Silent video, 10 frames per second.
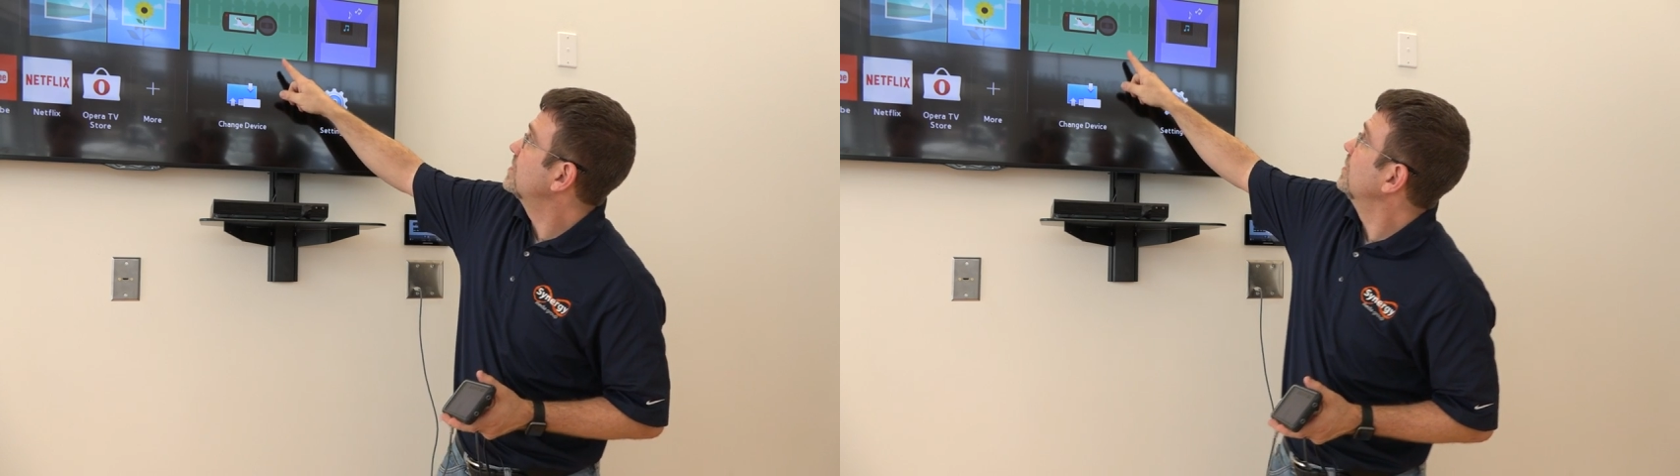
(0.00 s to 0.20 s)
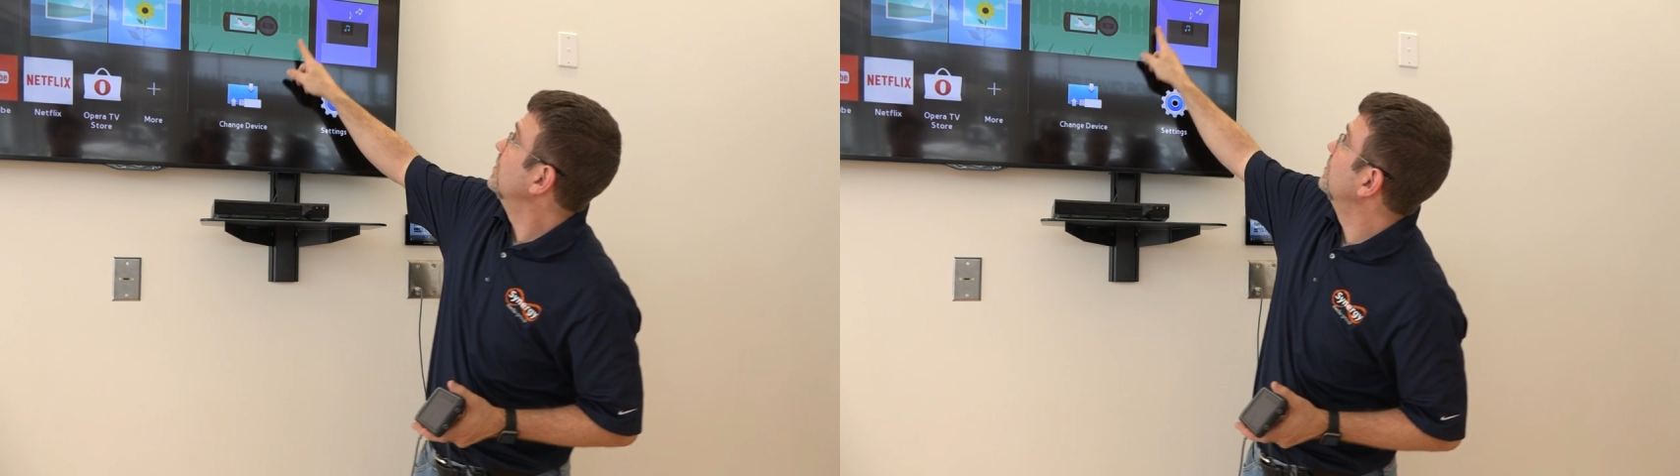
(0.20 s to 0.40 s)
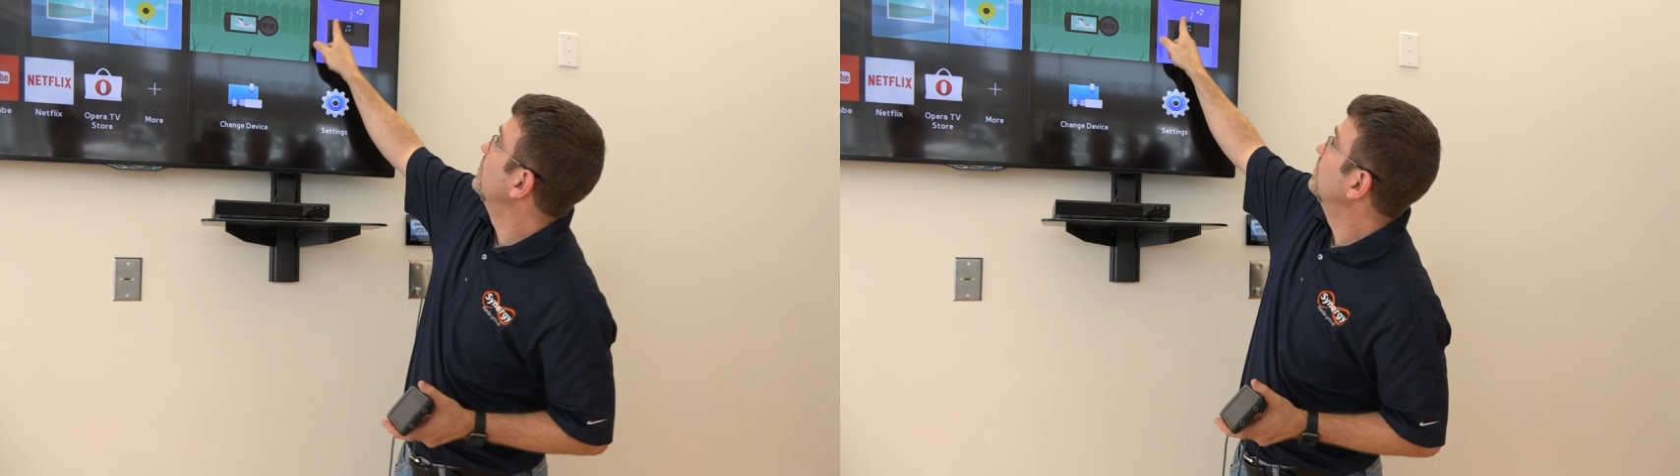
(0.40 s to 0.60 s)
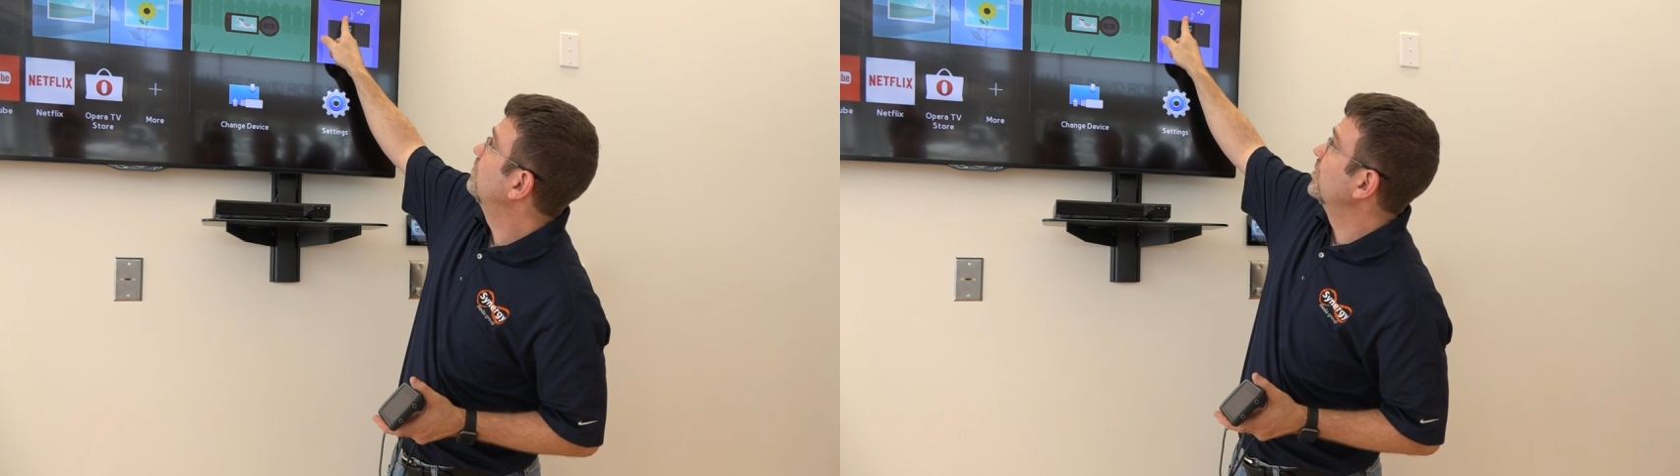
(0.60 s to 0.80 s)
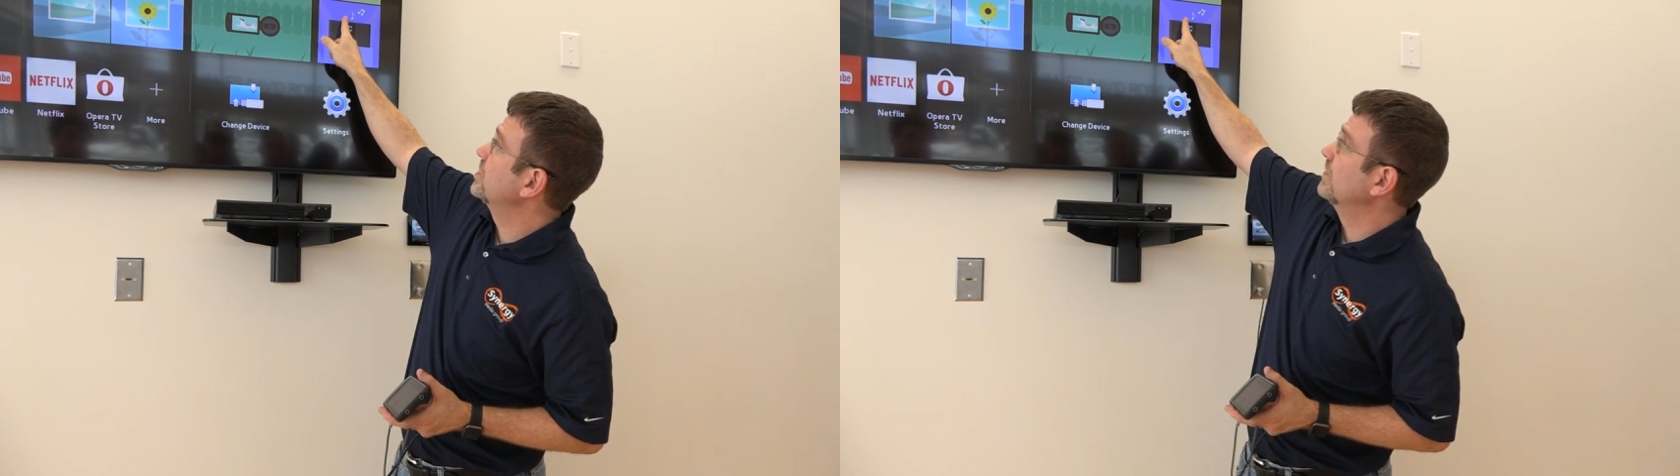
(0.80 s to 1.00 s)
to
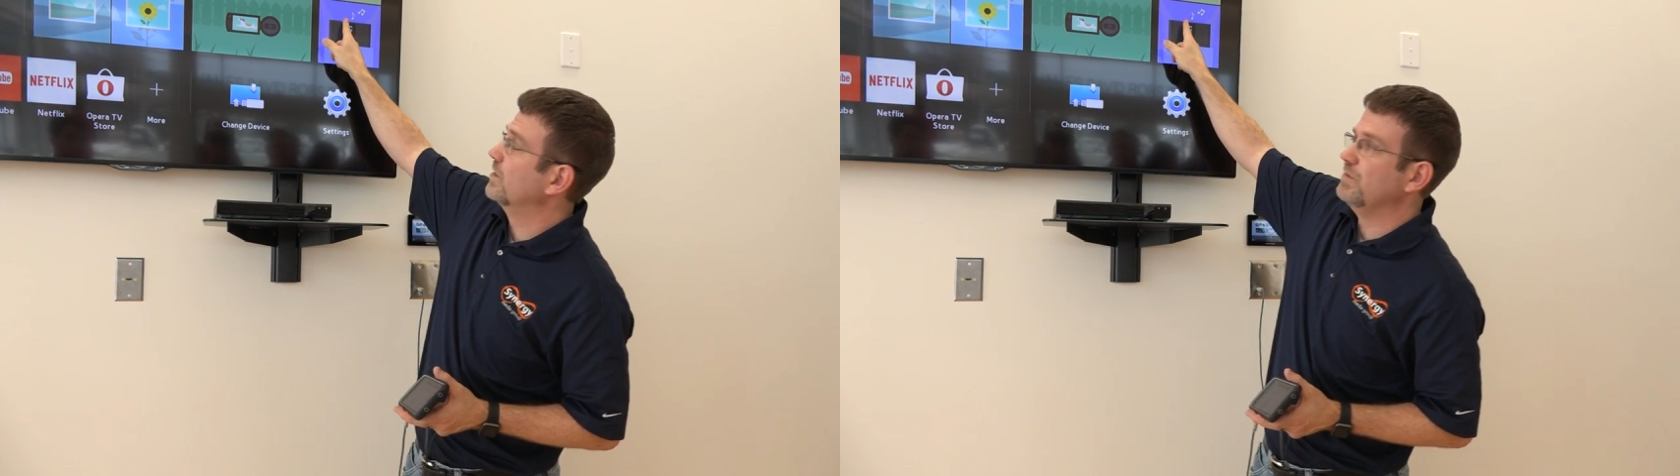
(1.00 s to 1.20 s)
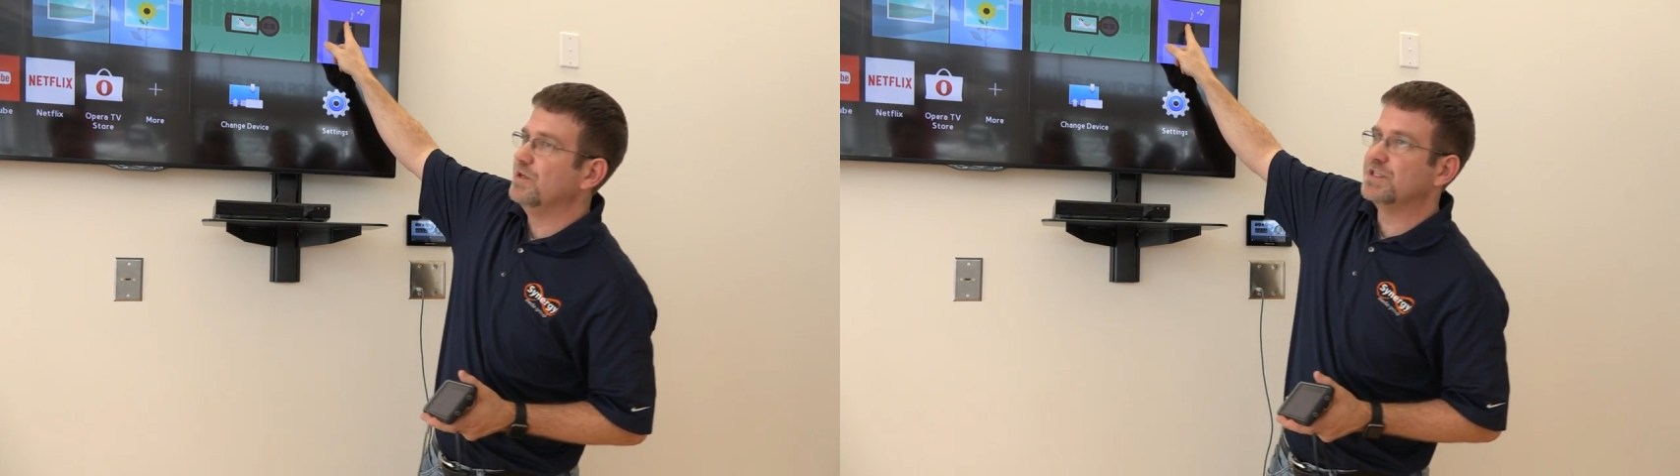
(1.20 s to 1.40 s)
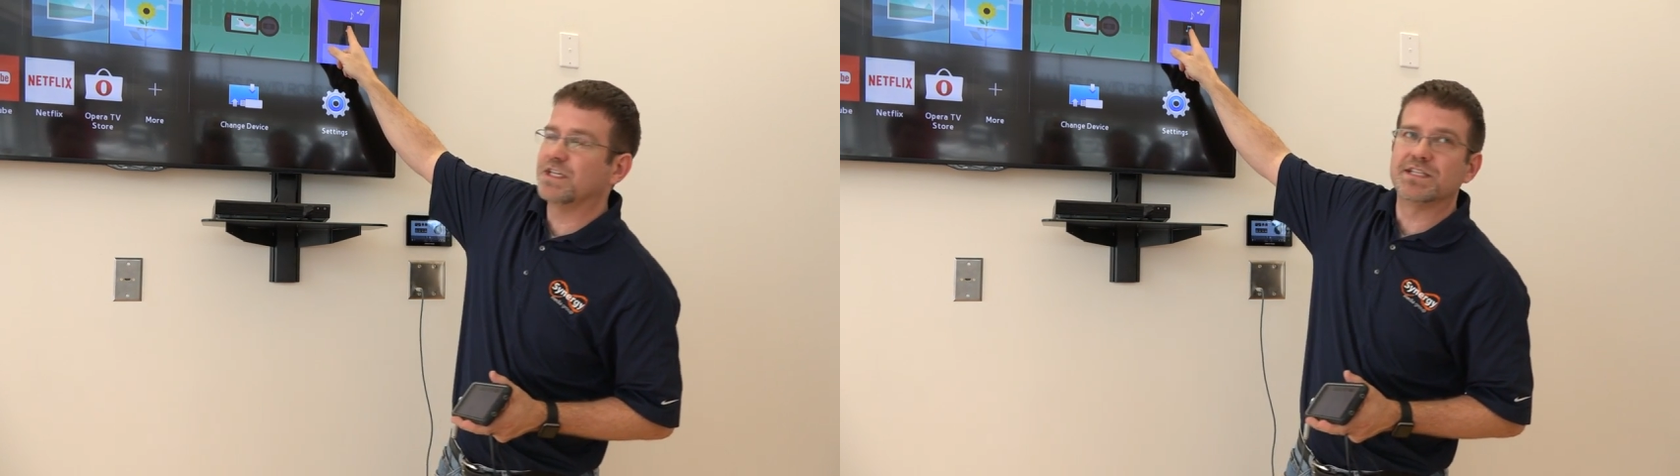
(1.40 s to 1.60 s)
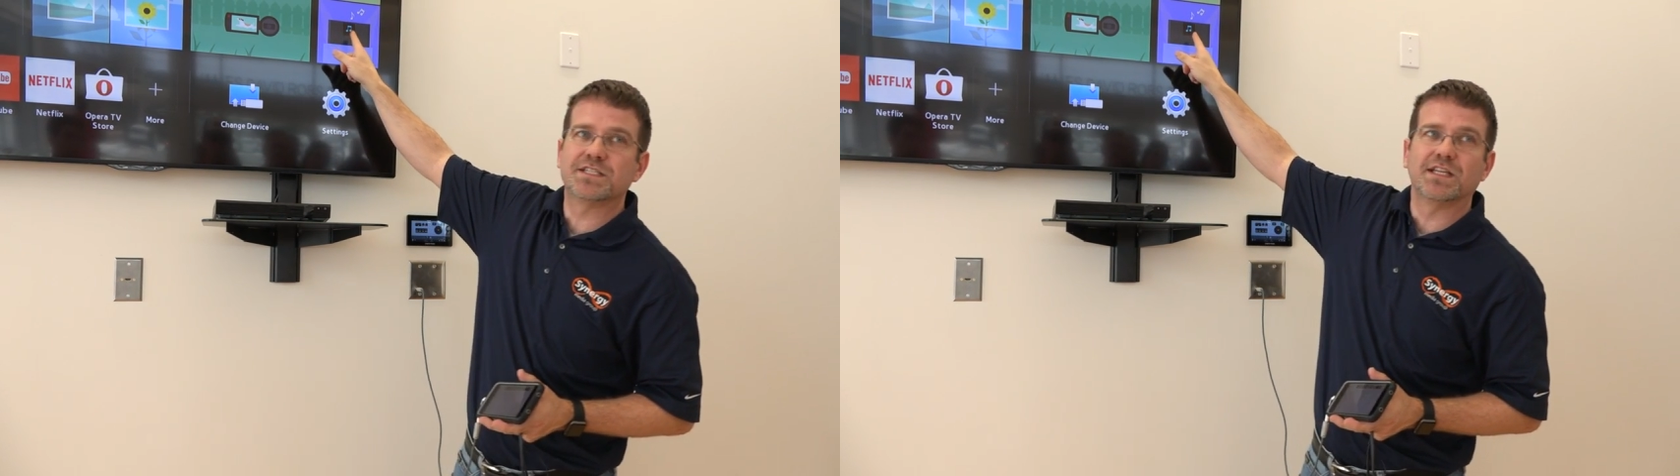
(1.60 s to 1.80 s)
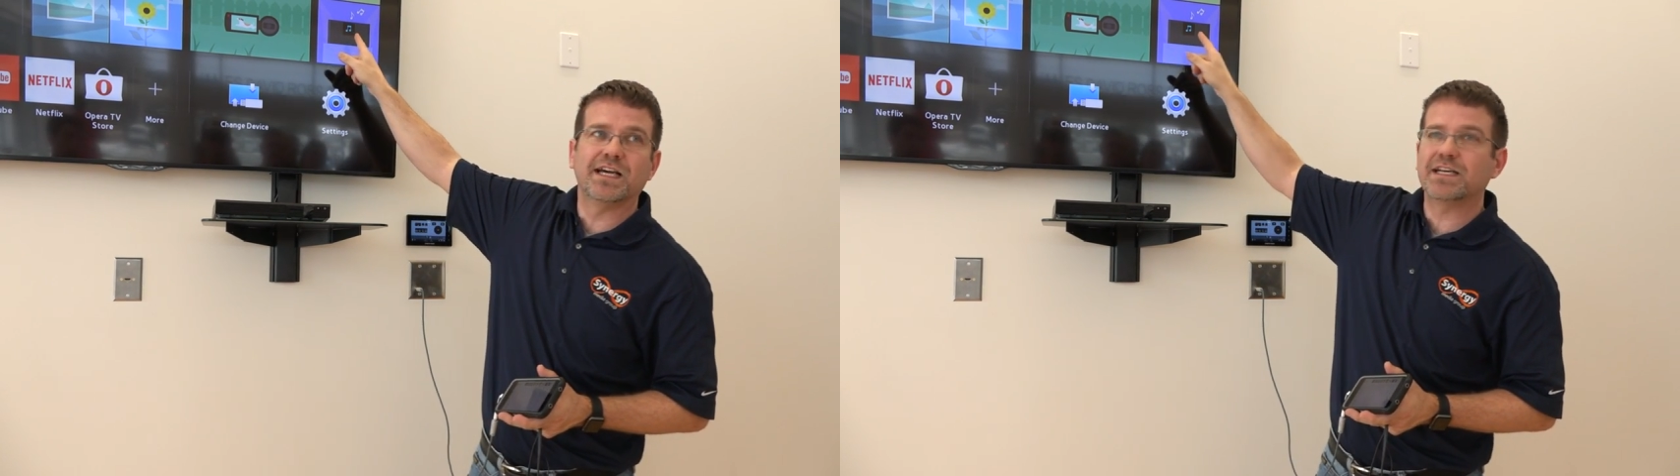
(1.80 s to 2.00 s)
push over to music and
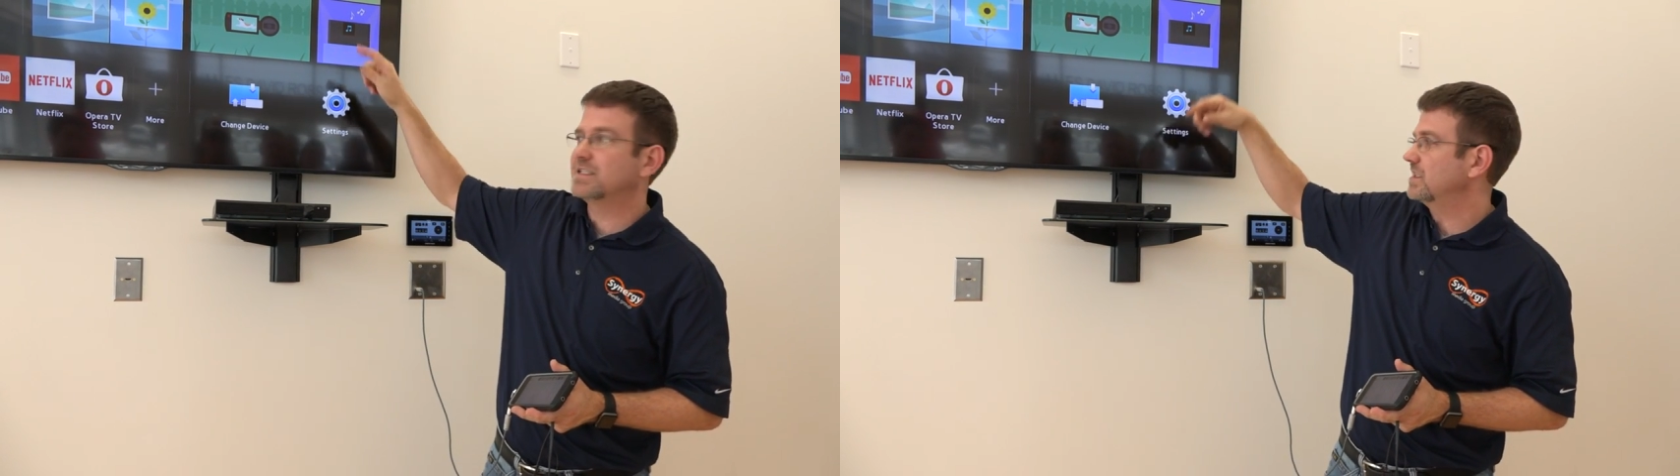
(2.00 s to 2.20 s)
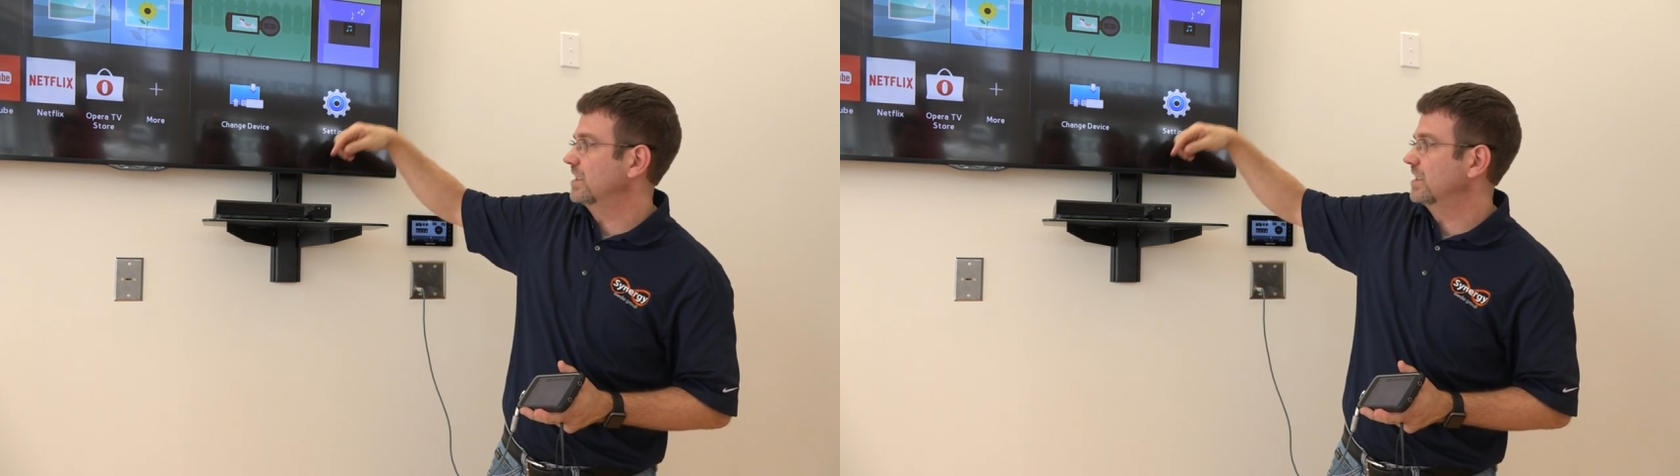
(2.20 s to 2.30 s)
select.